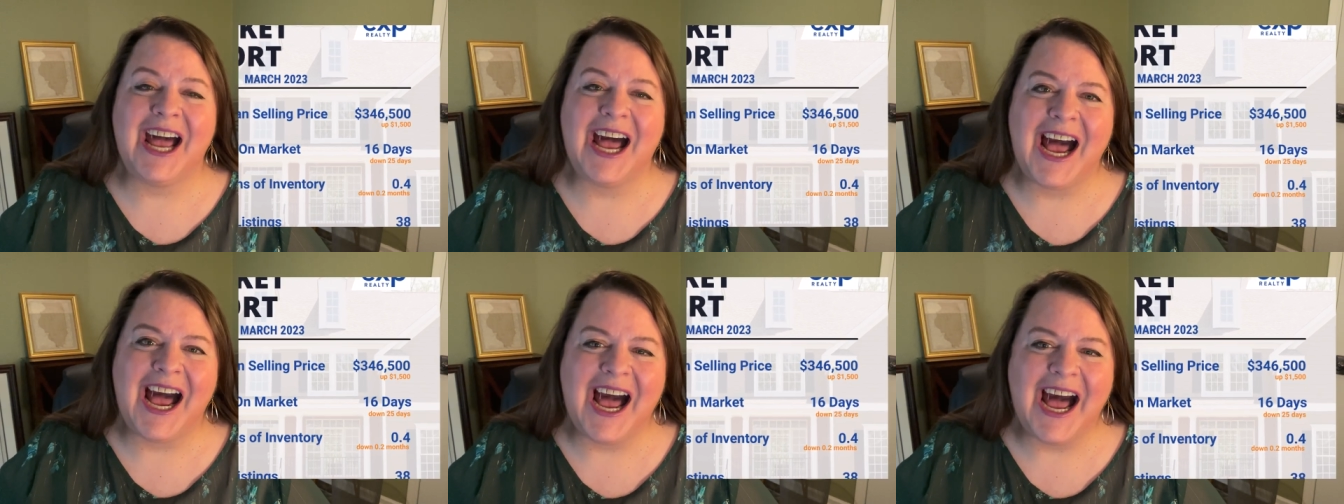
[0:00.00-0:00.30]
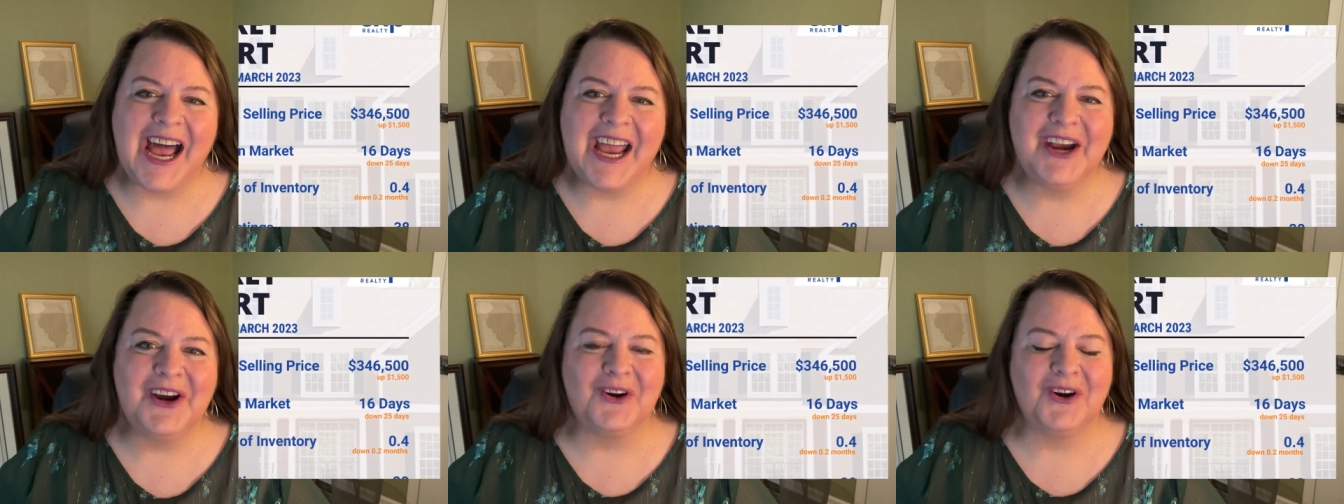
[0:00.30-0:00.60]

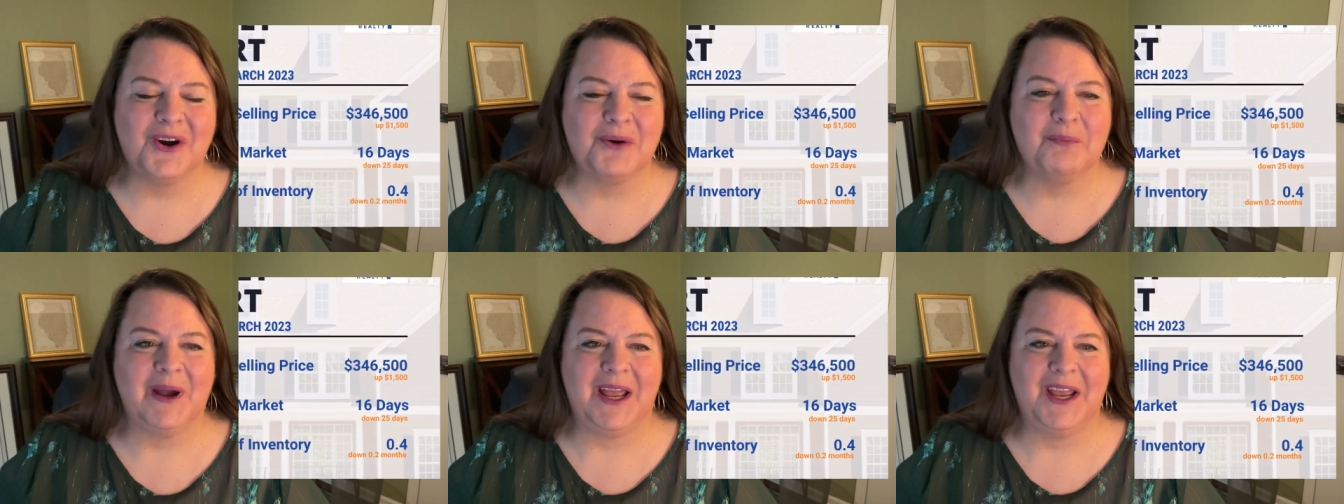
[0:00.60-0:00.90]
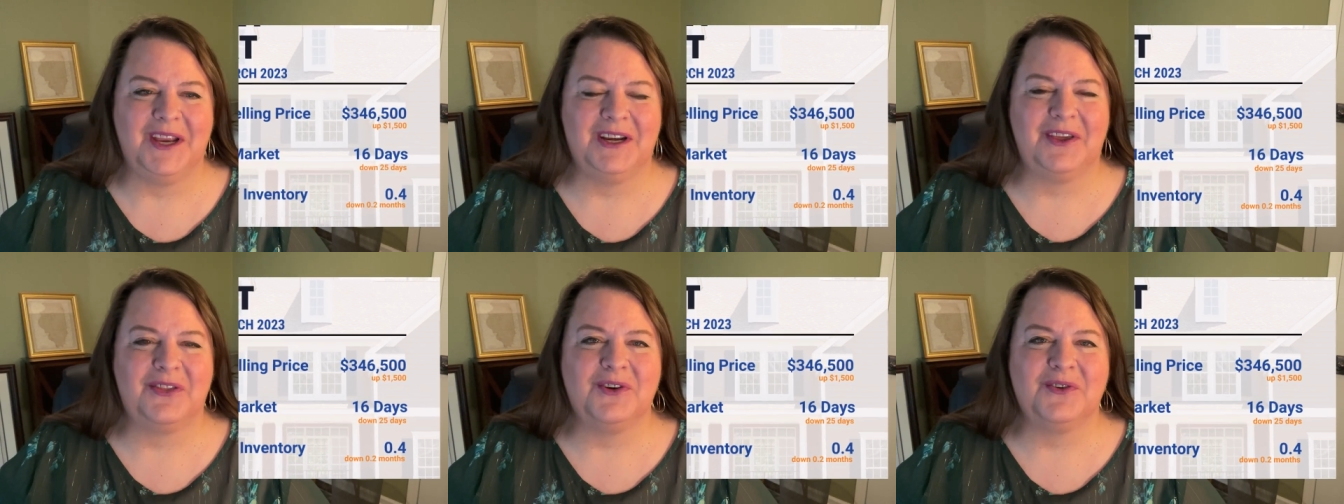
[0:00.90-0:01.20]
higher by
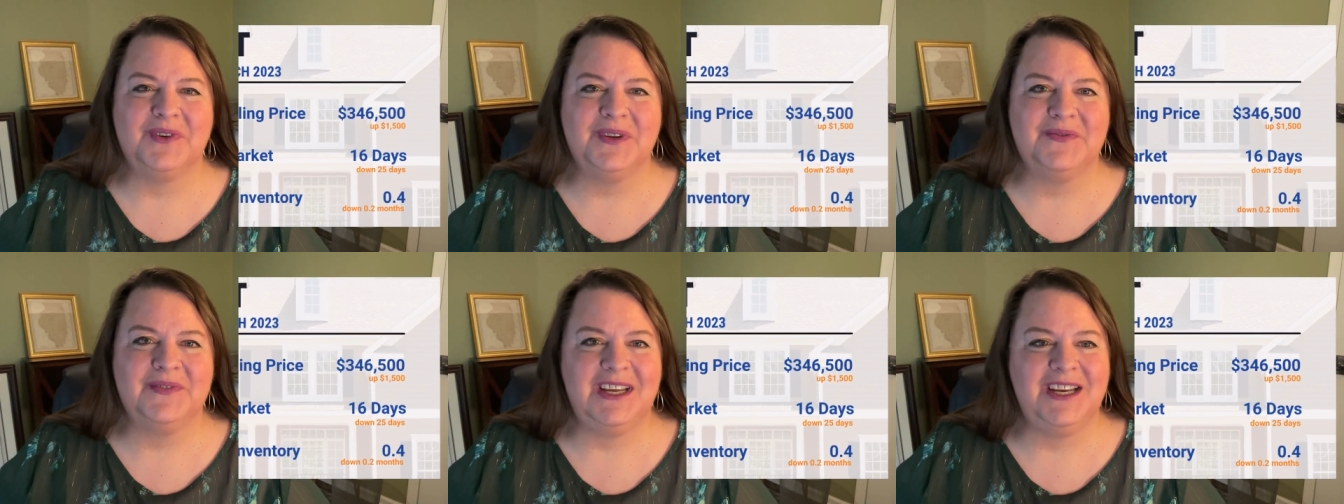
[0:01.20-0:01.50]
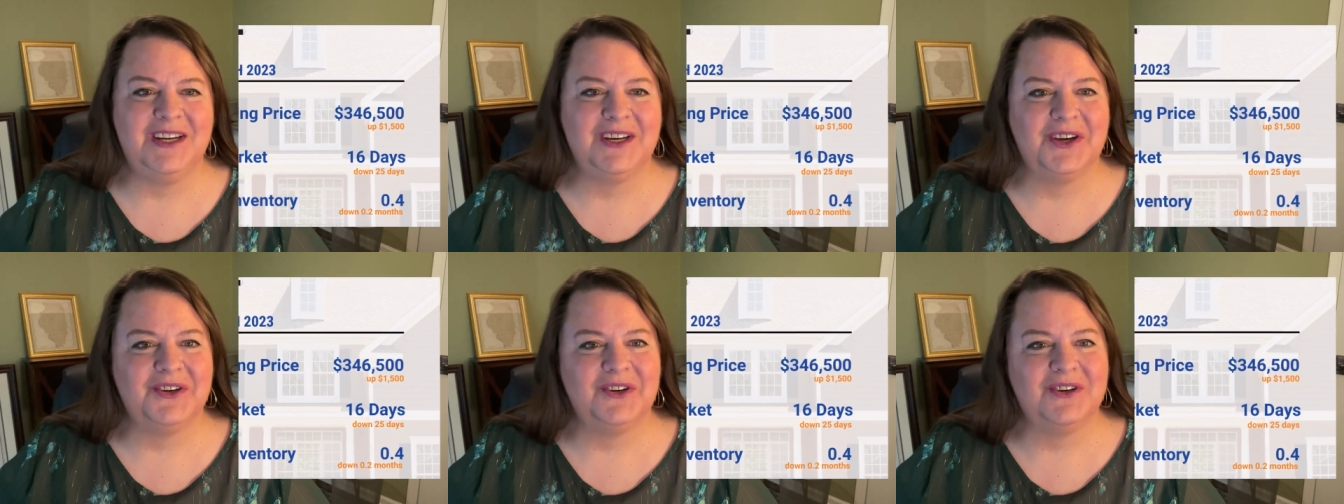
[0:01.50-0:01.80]
another
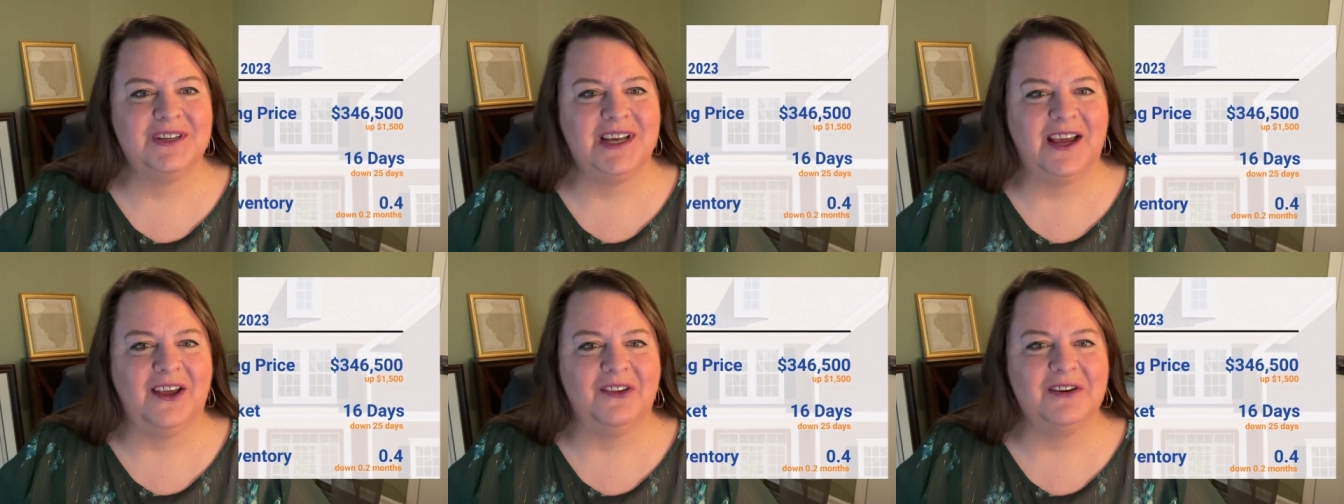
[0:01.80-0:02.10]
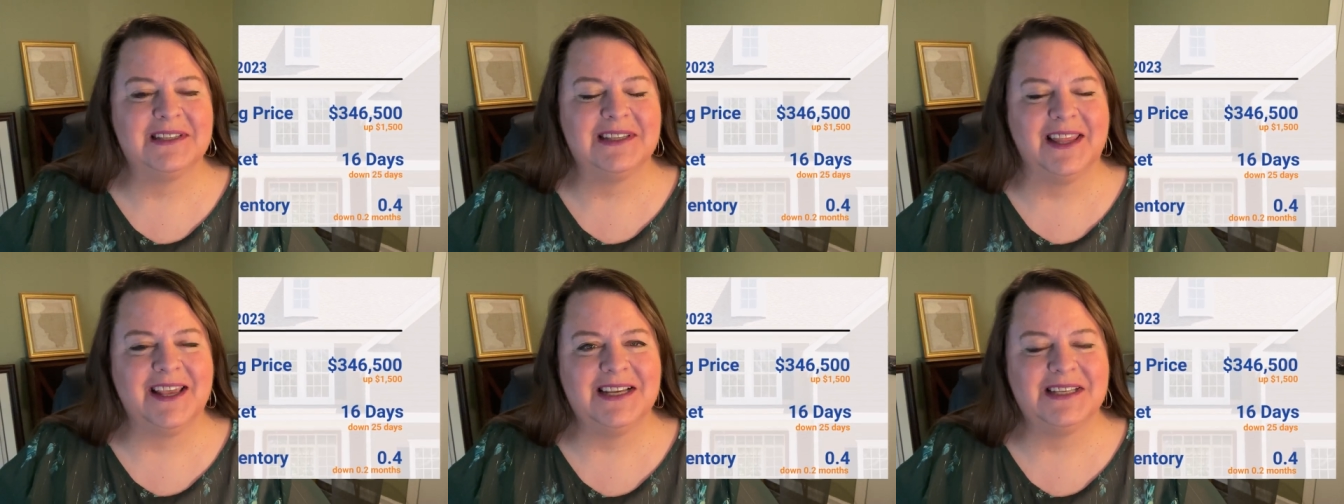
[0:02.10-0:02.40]

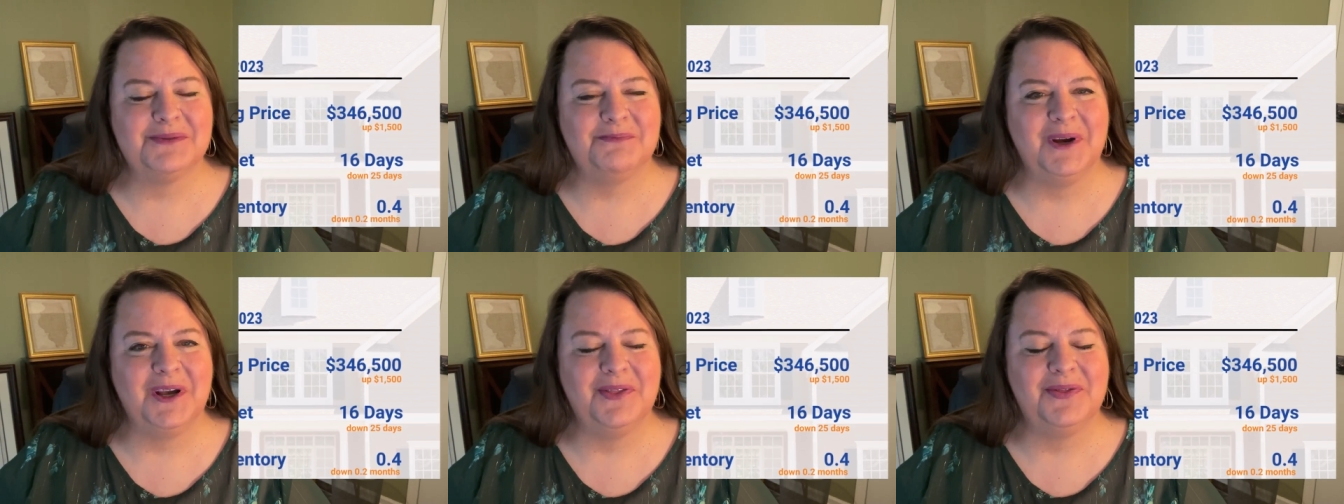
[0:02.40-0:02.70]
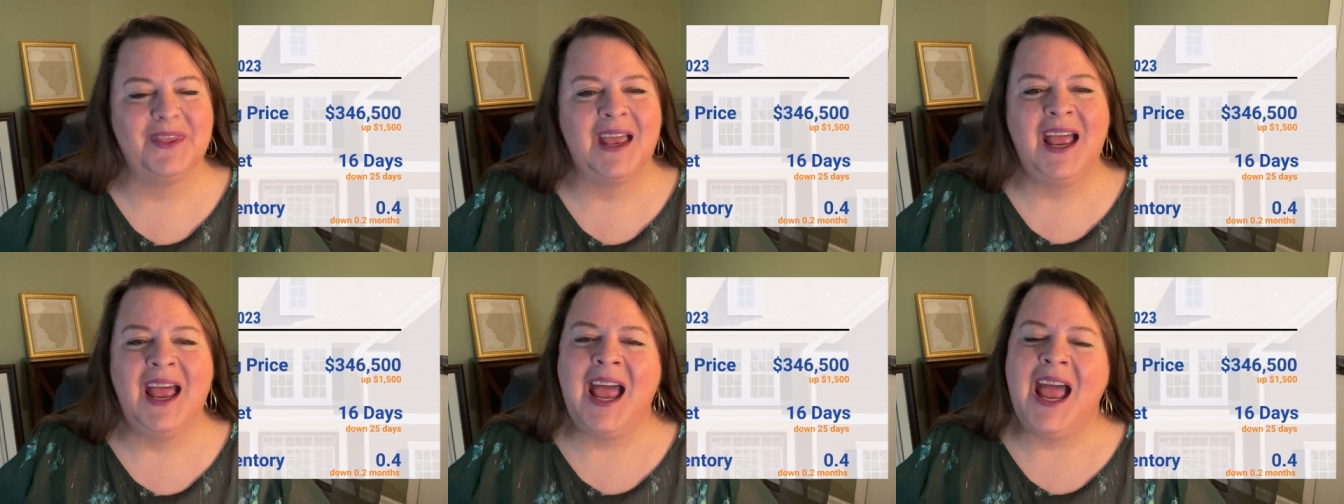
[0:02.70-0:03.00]
$1,500 last month
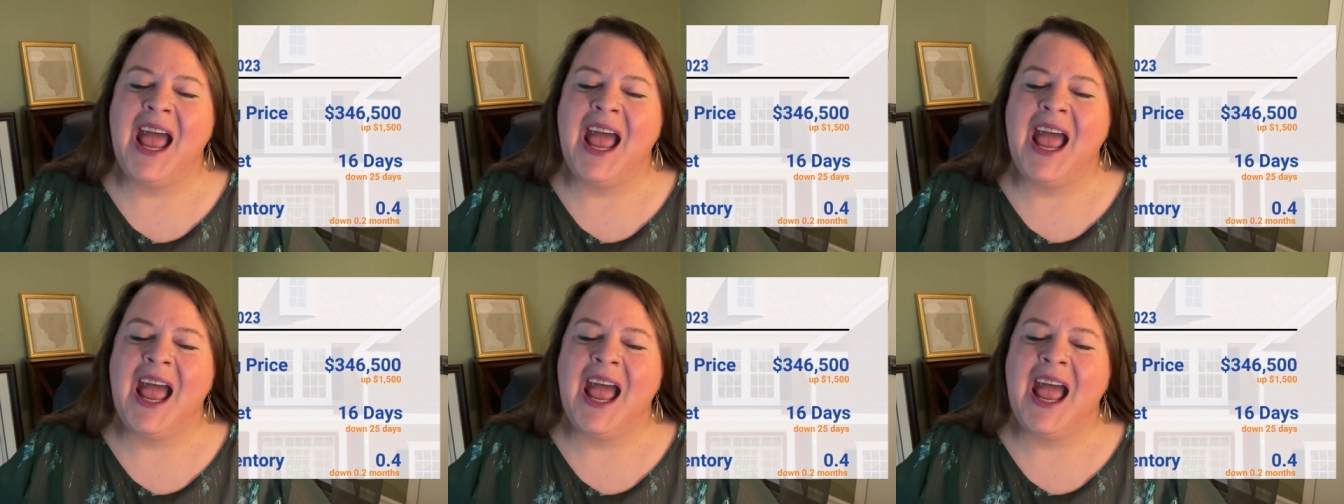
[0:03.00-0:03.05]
